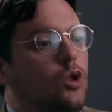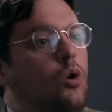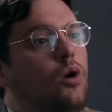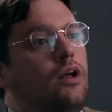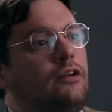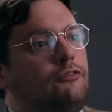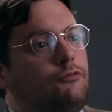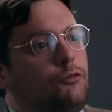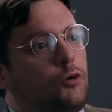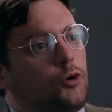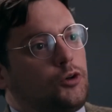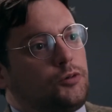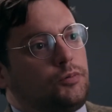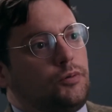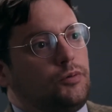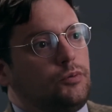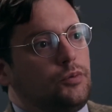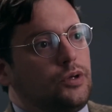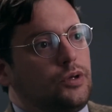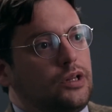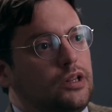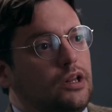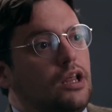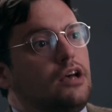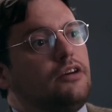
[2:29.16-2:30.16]
law
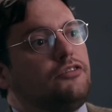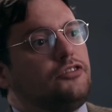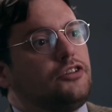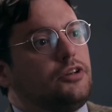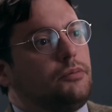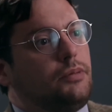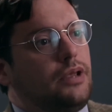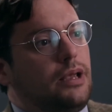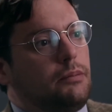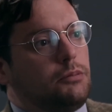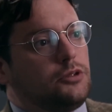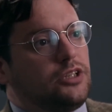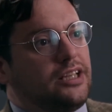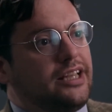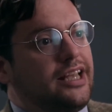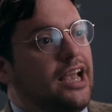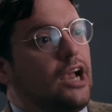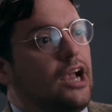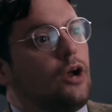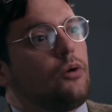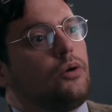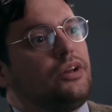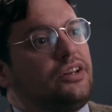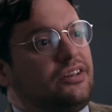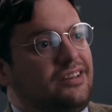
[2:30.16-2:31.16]
enforcement would love to be able to
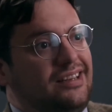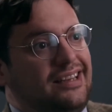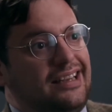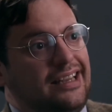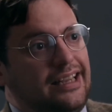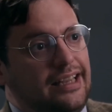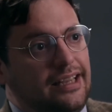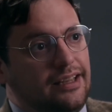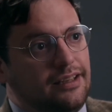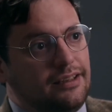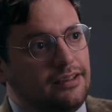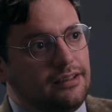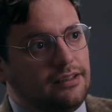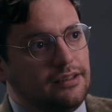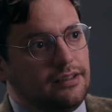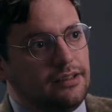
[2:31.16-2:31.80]
guarantee